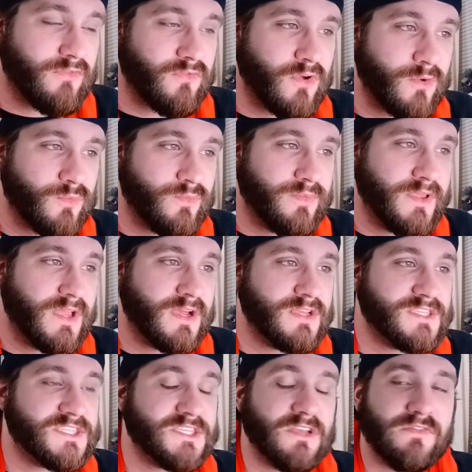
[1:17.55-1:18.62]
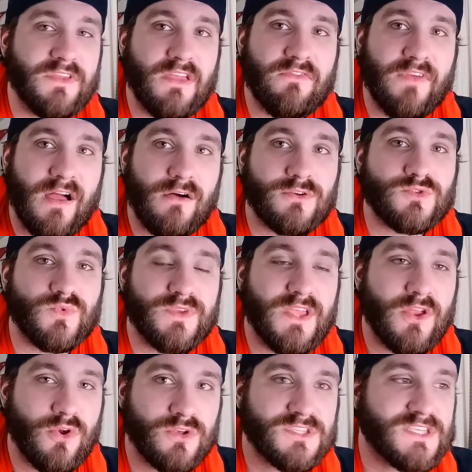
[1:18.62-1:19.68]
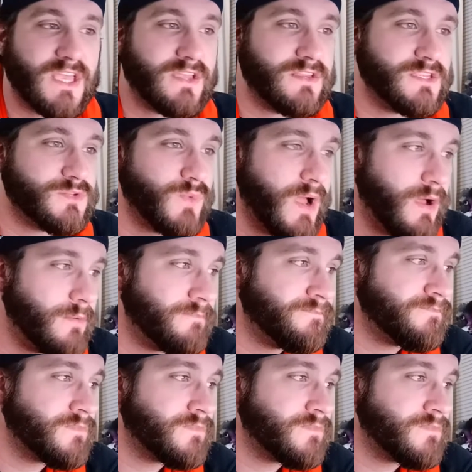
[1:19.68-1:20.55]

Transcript: front because Sylvia Fowles would get her second as well.